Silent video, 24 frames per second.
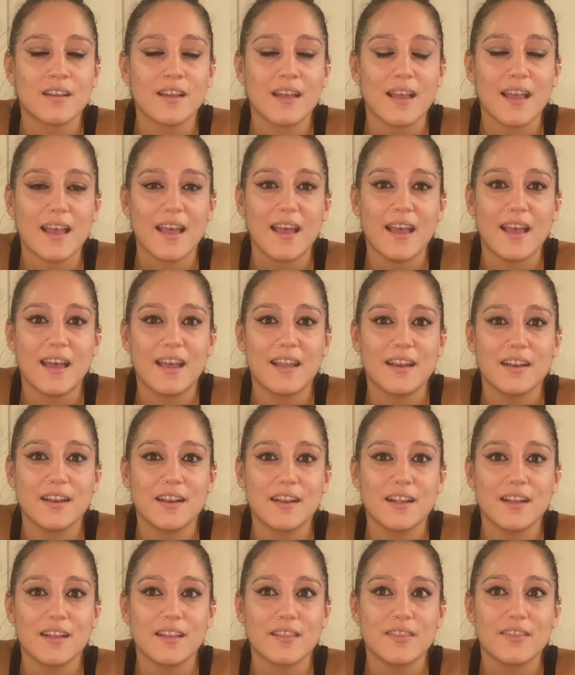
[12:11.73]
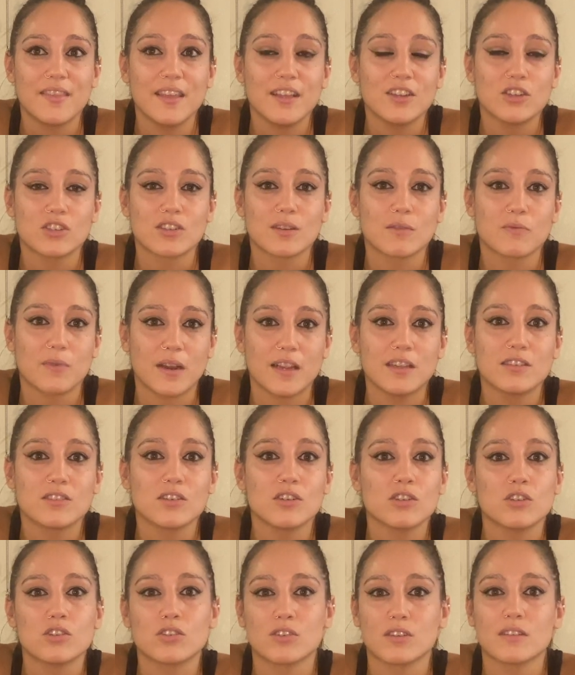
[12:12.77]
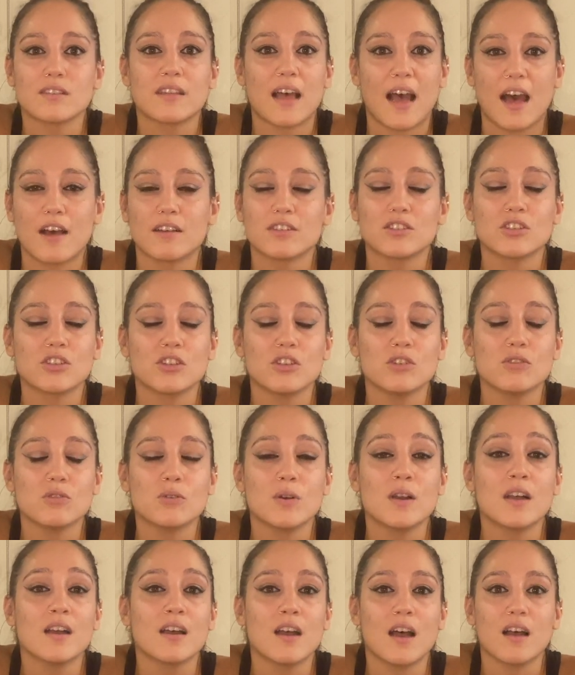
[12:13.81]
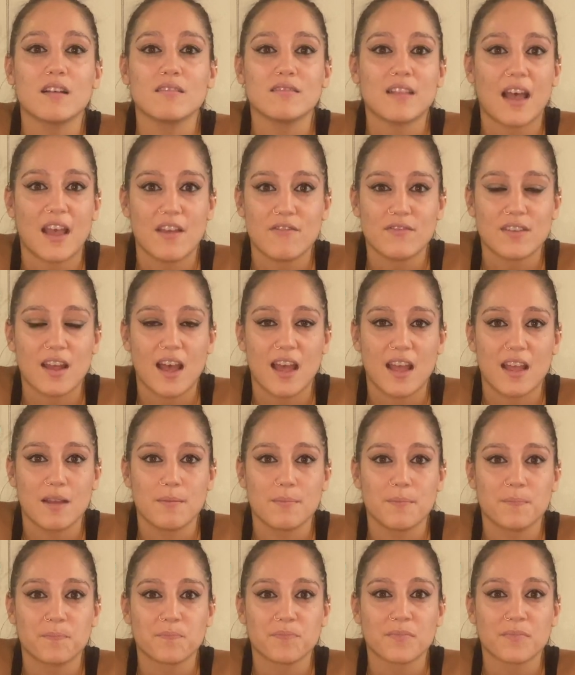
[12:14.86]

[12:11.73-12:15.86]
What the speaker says: And this razor should last you a lifetime.